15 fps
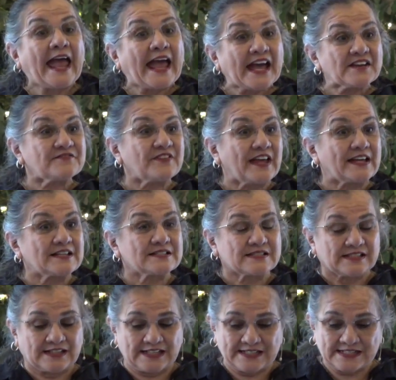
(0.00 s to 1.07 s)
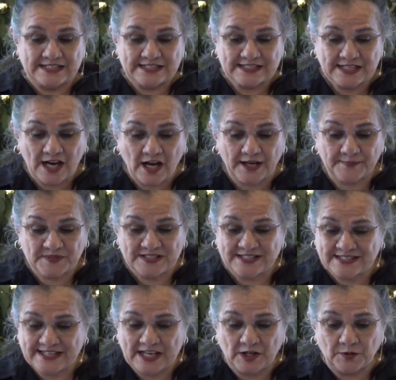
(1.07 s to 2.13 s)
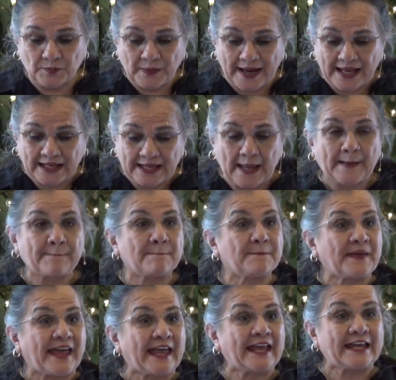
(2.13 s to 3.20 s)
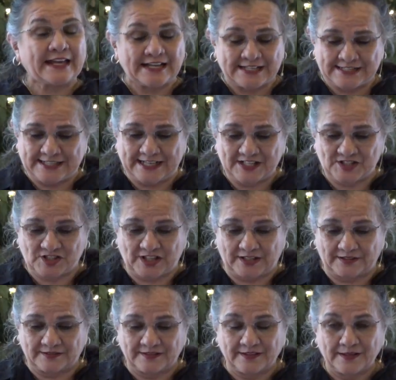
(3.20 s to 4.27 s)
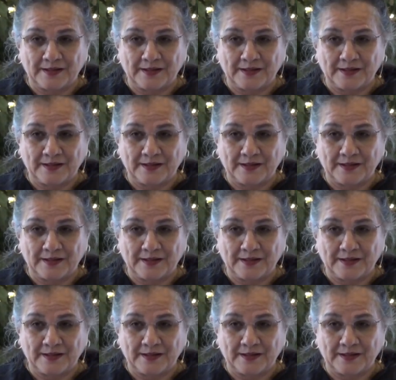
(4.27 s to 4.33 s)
Advent is a time to stay awake and pay attention.